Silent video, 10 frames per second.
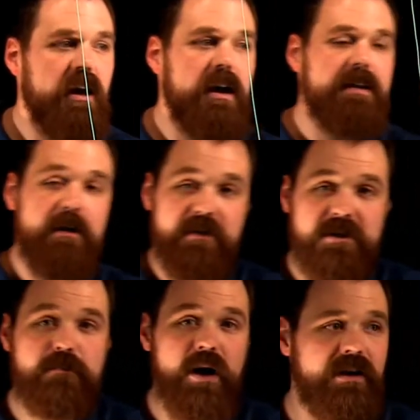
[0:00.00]
Now this
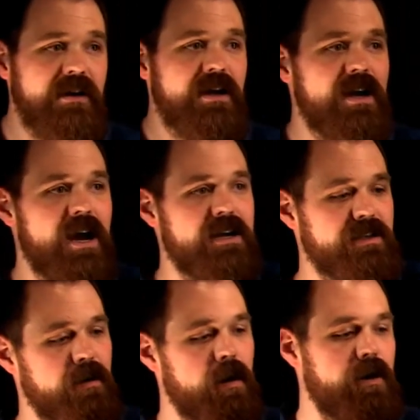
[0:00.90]
button has
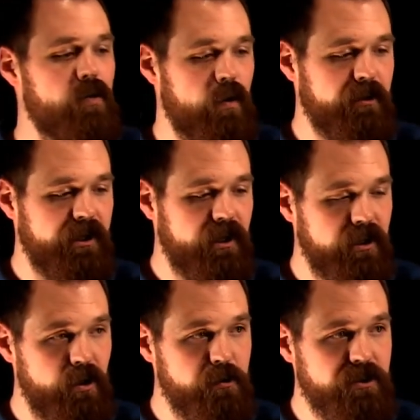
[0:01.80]
a normally
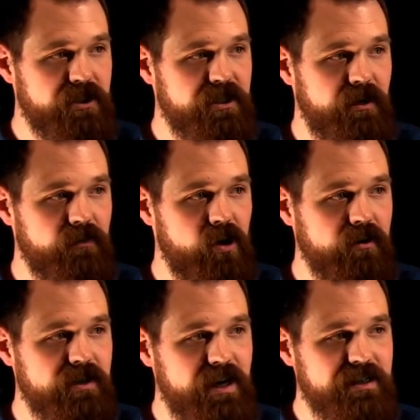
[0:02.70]
closed set of
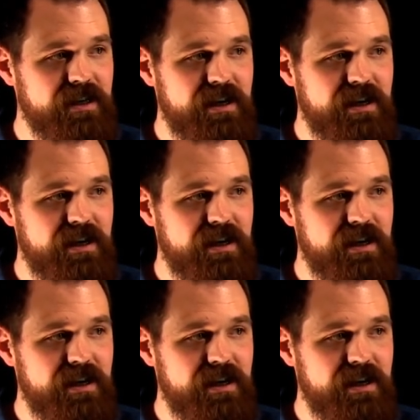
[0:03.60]
contacts